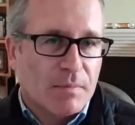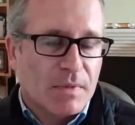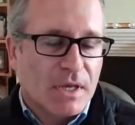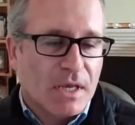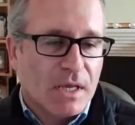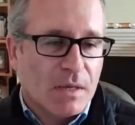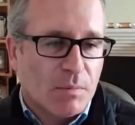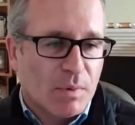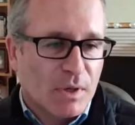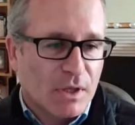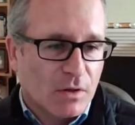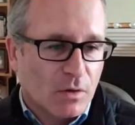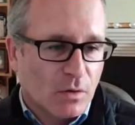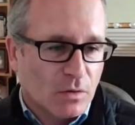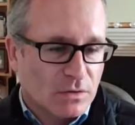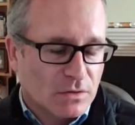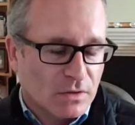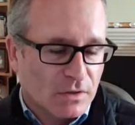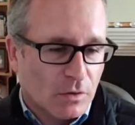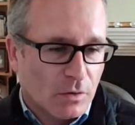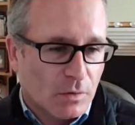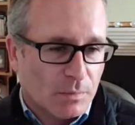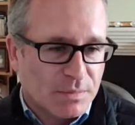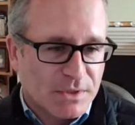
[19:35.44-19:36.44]
keeping those
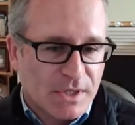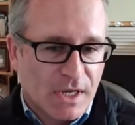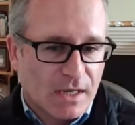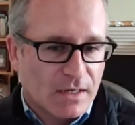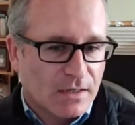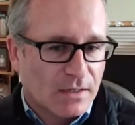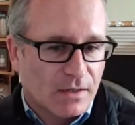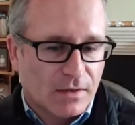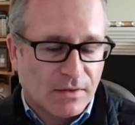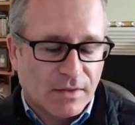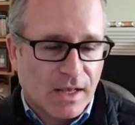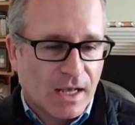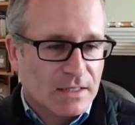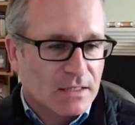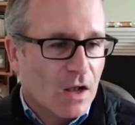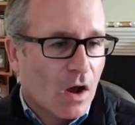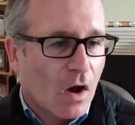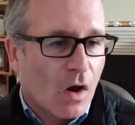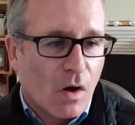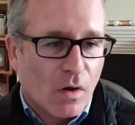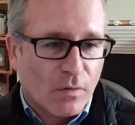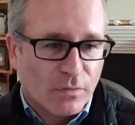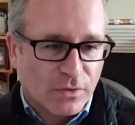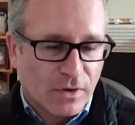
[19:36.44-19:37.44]
updated. That
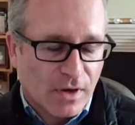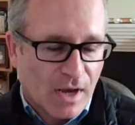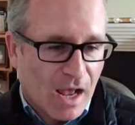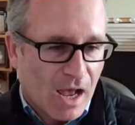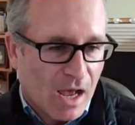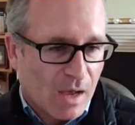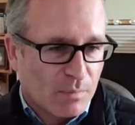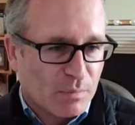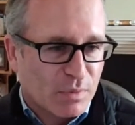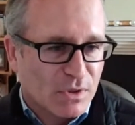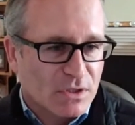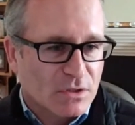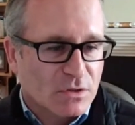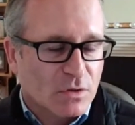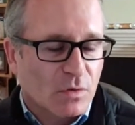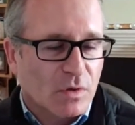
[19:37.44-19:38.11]
often happens.